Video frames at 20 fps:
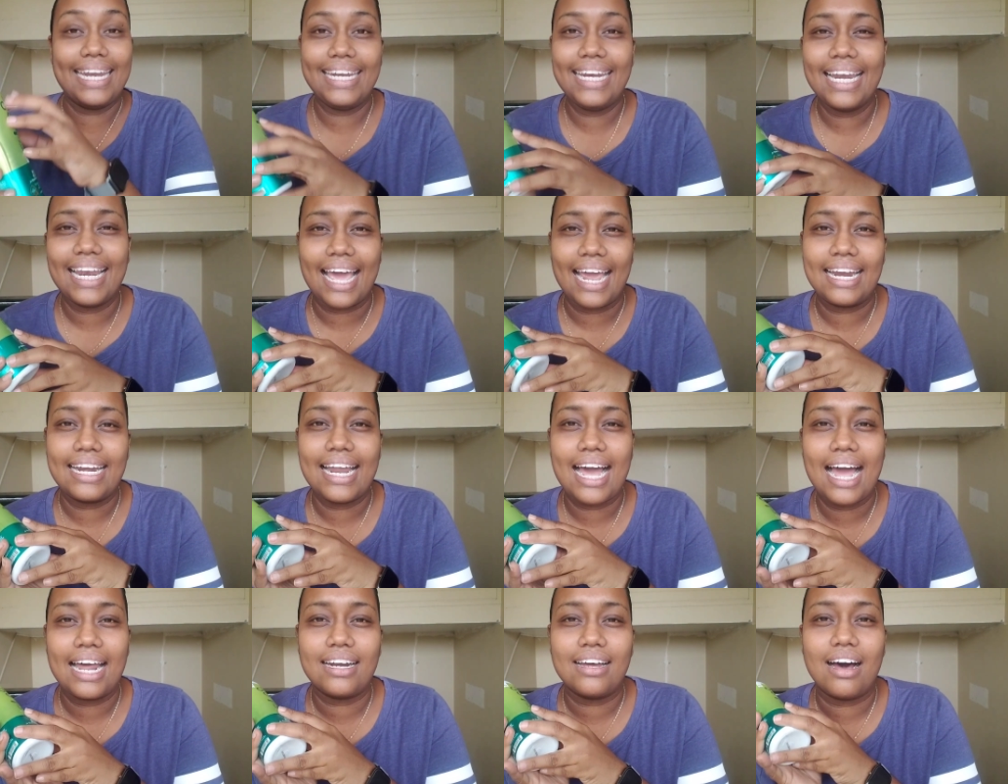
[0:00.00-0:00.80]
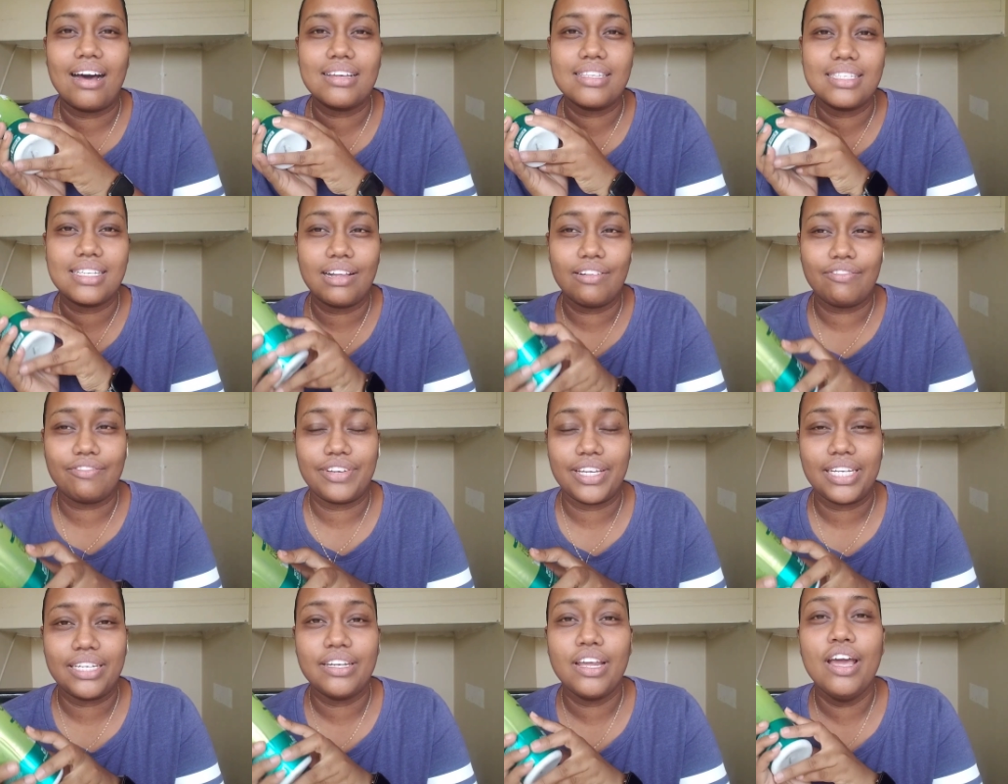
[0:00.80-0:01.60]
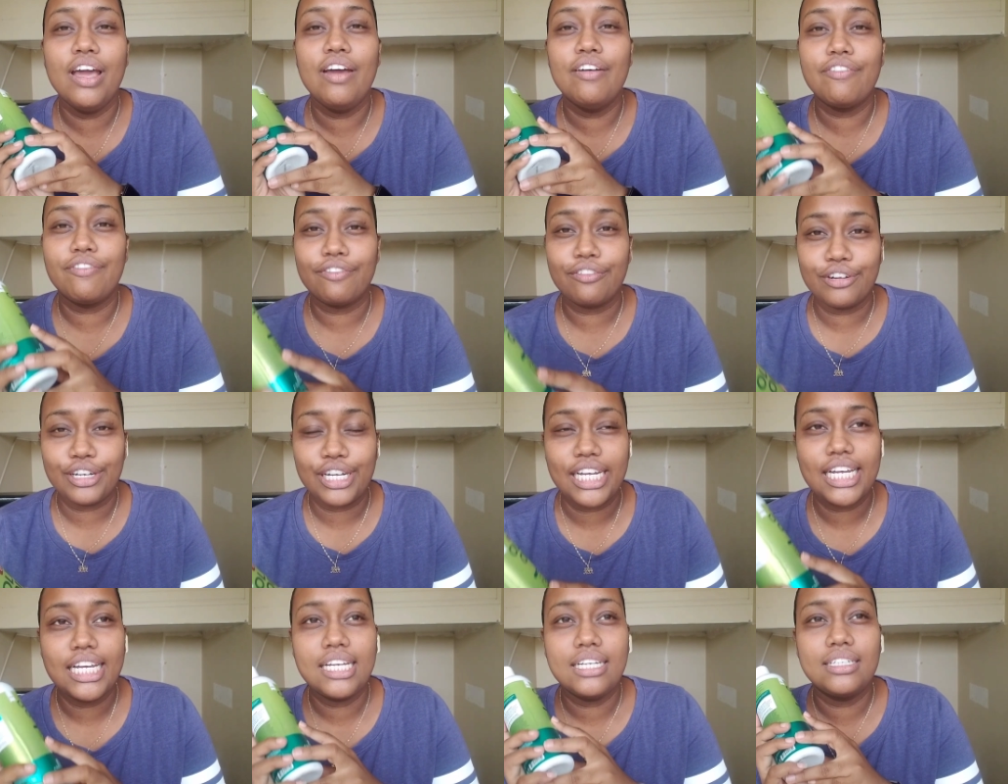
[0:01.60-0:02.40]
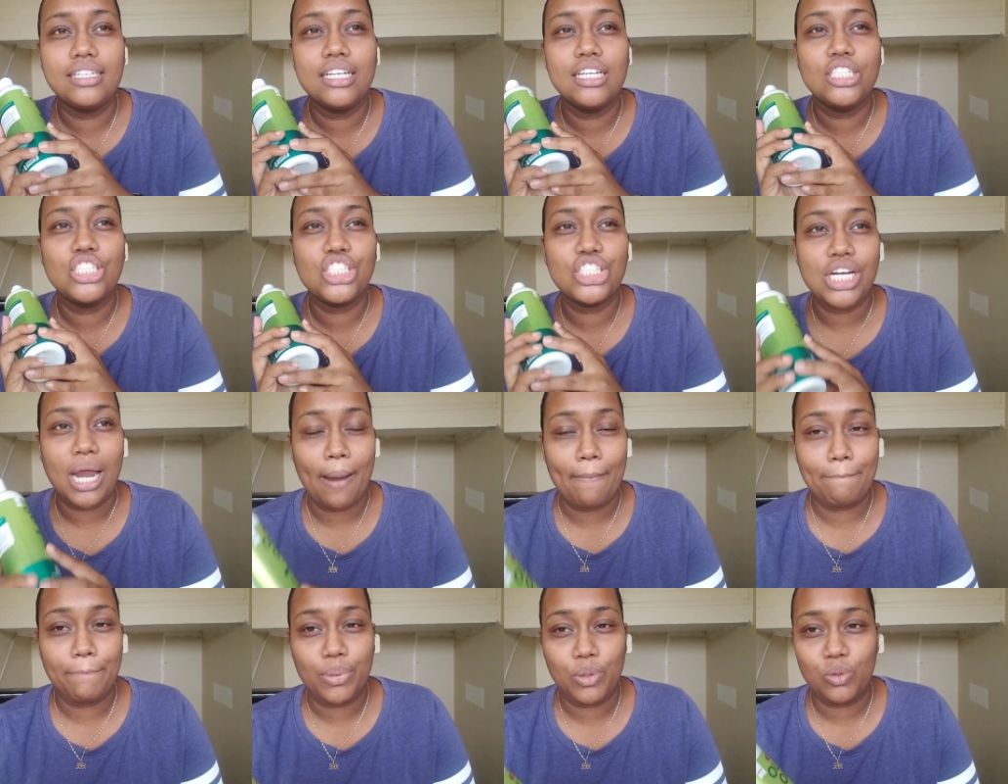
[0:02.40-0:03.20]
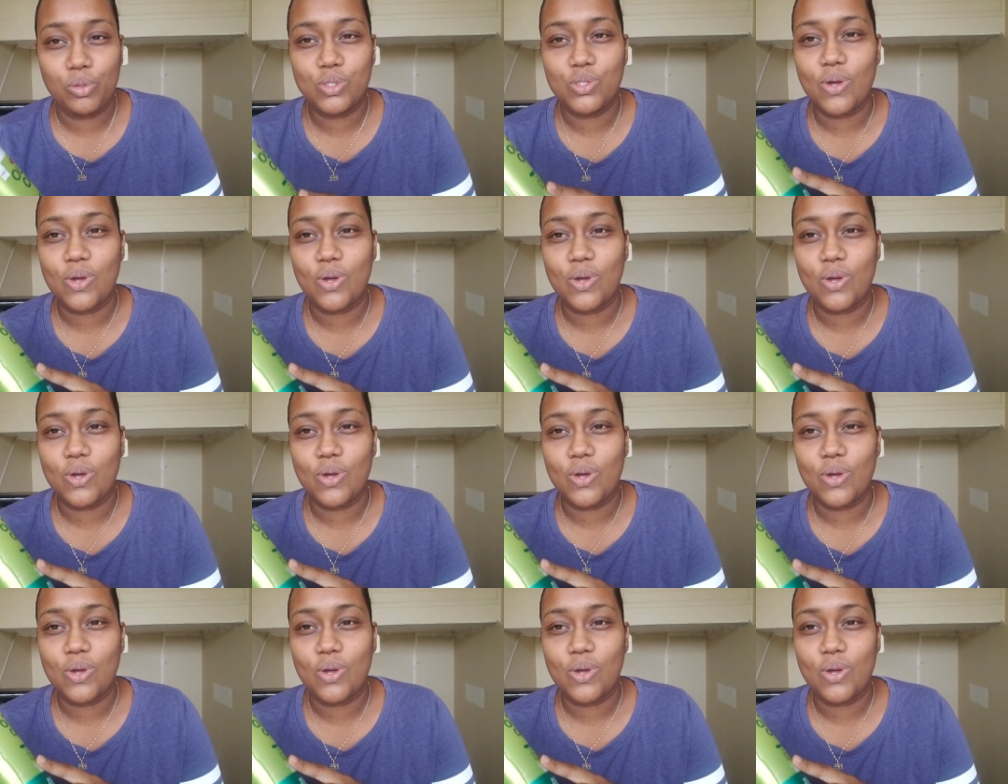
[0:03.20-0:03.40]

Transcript: in the line had a sulfate-free shampoo.